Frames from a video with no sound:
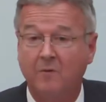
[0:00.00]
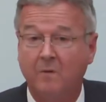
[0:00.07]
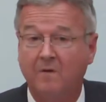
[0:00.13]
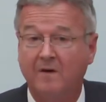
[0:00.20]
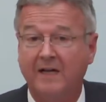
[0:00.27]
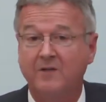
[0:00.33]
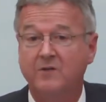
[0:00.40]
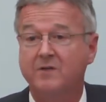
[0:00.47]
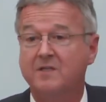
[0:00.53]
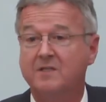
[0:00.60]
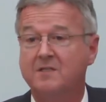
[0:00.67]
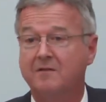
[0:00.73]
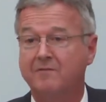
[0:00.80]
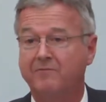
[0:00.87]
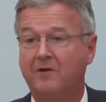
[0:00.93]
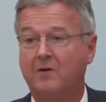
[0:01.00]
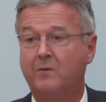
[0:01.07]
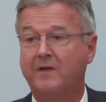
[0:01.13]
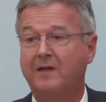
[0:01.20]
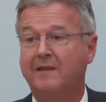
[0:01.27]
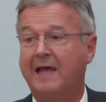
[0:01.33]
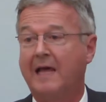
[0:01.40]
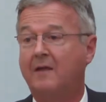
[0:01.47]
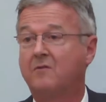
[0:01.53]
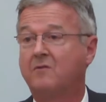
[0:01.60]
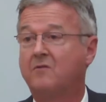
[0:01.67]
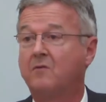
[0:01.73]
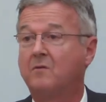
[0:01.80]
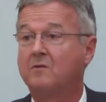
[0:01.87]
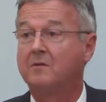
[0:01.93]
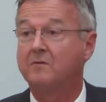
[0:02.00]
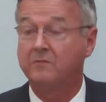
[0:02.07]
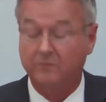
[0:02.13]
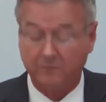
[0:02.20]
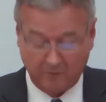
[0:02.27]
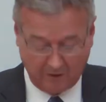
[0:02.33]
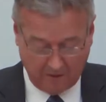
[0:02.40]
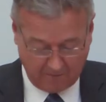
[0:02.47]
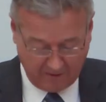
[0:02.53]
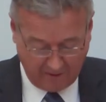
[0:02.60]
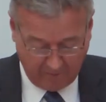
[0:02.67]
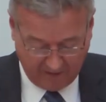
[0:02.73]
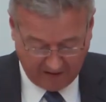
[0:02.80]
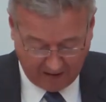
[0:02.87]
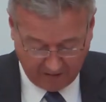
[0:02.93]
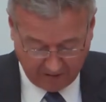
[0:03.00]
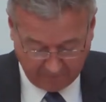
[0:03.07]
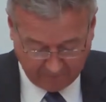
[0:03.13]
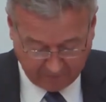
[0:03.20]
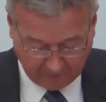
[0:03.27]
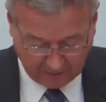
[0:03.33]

law graduates in following that sort of career path.